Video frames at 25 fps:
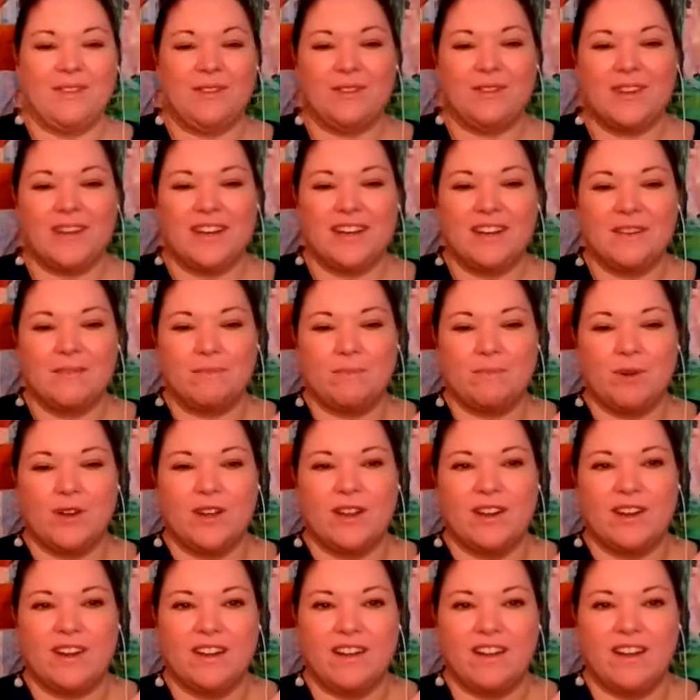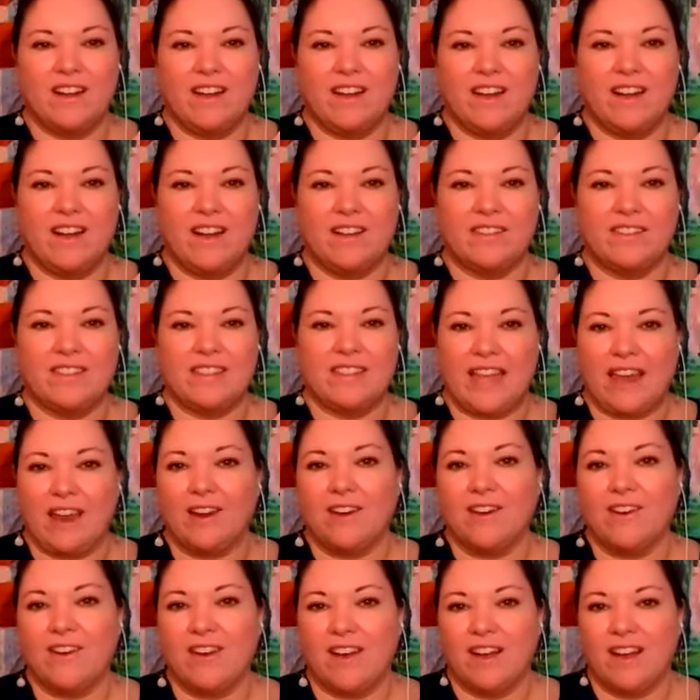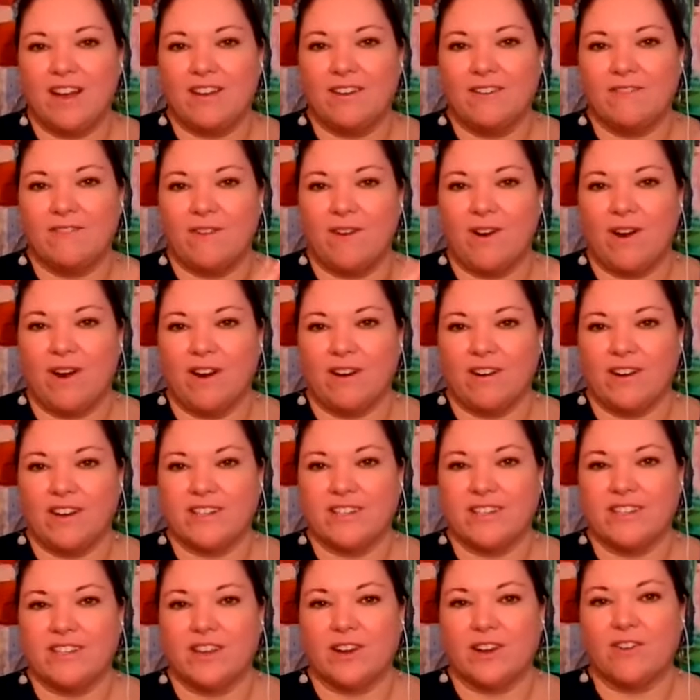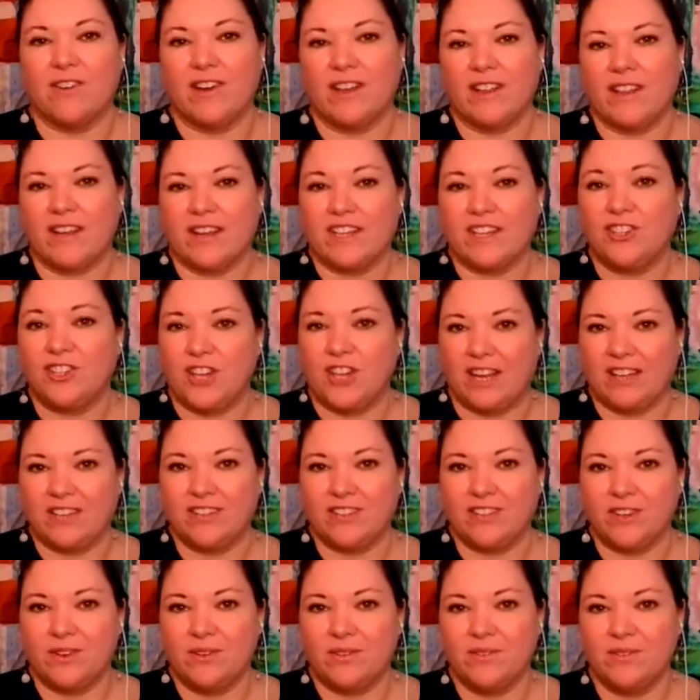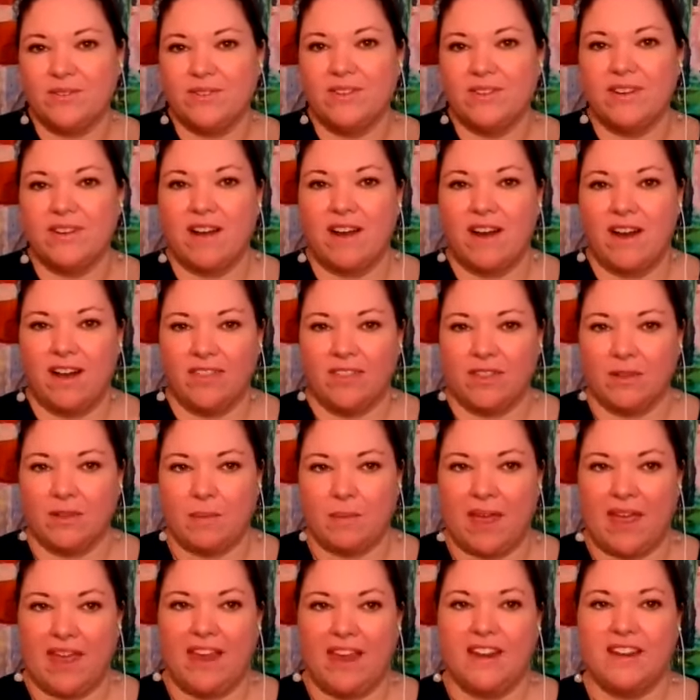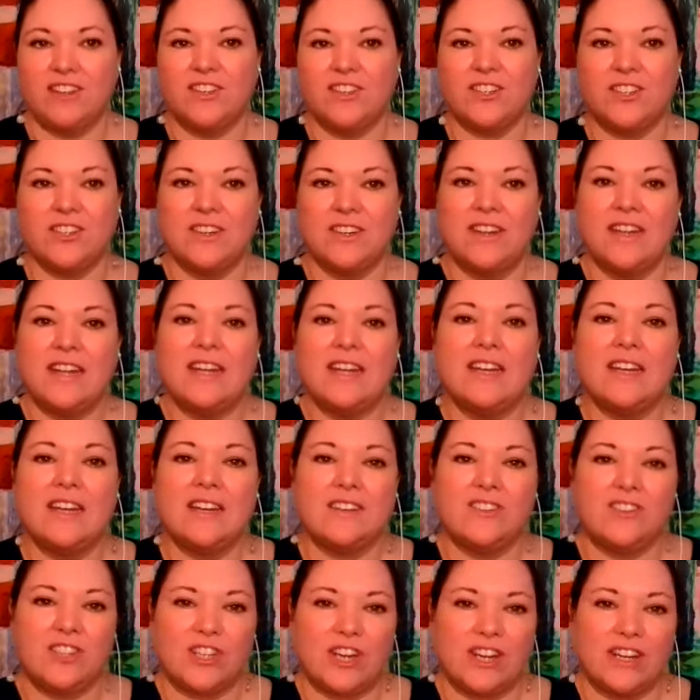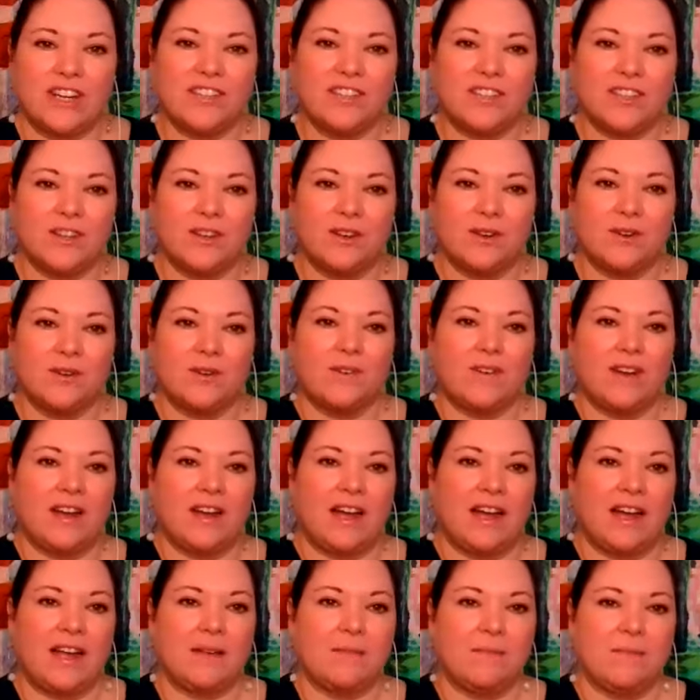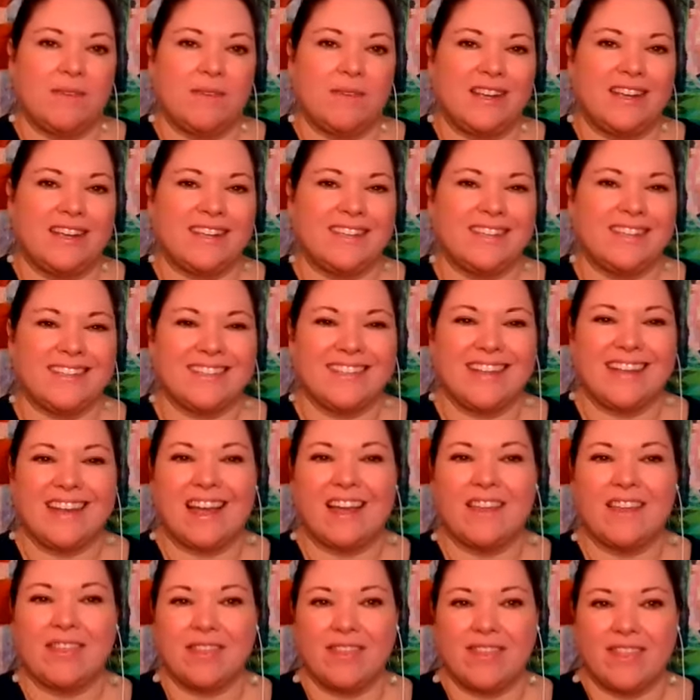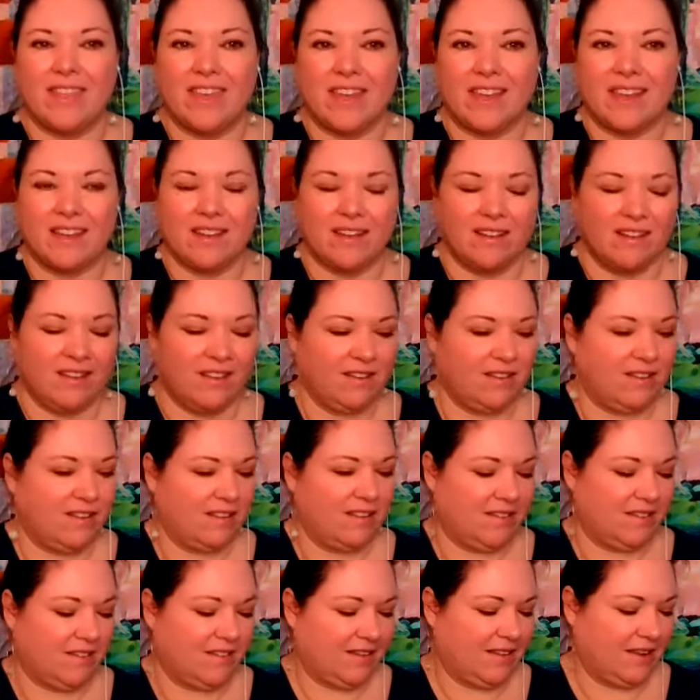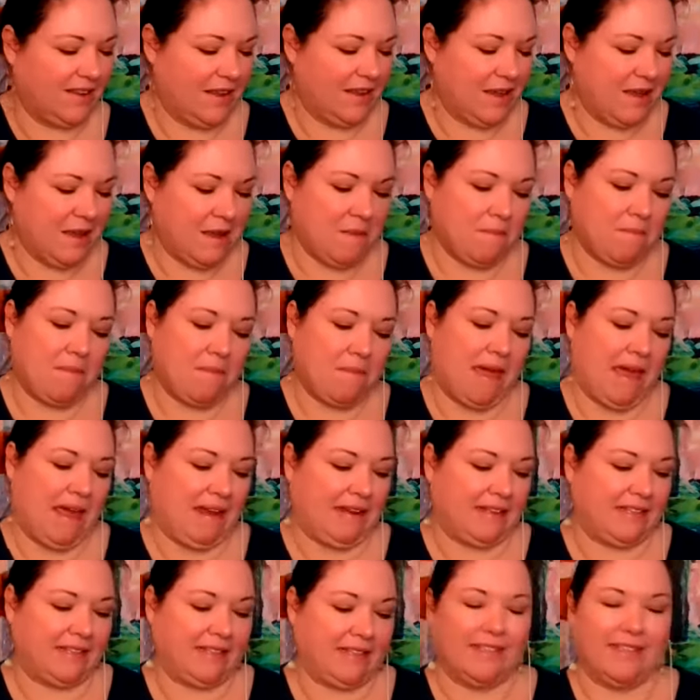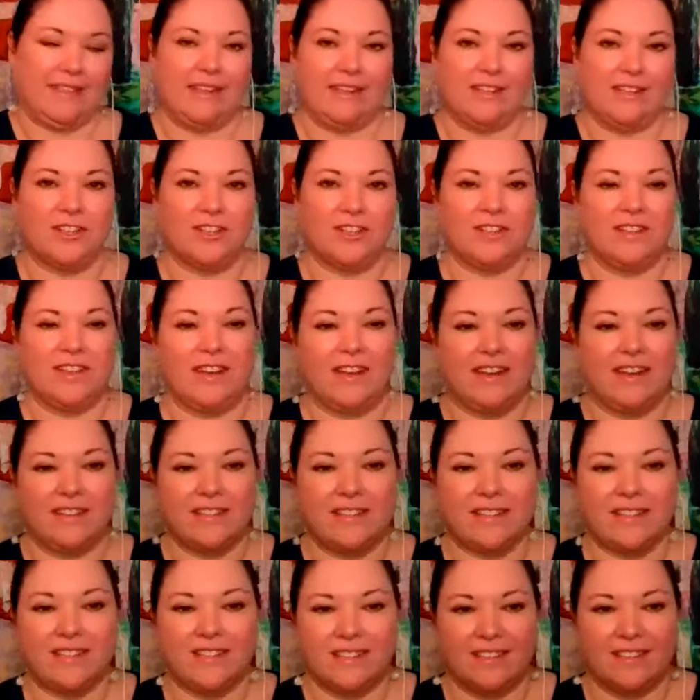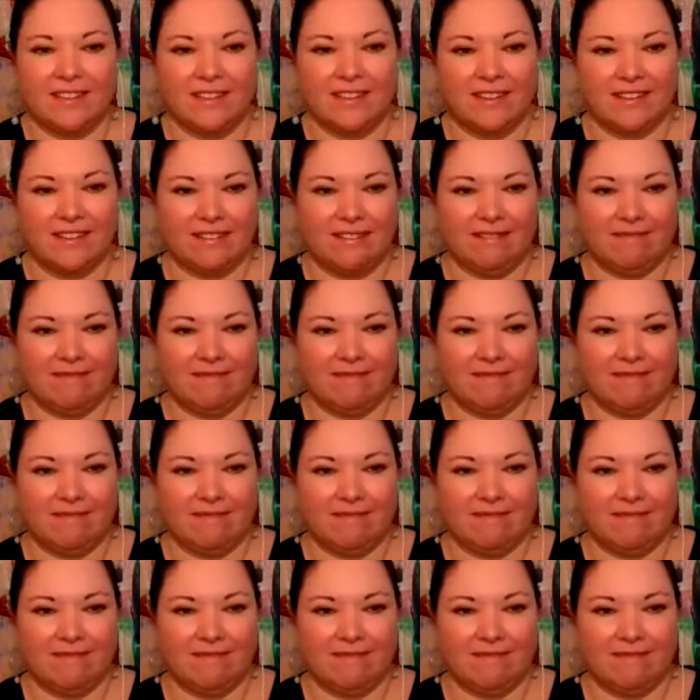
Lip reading: you can put a layer of artist's acrylic gesso on the page. Gesso is like a thick paint, essentially. It's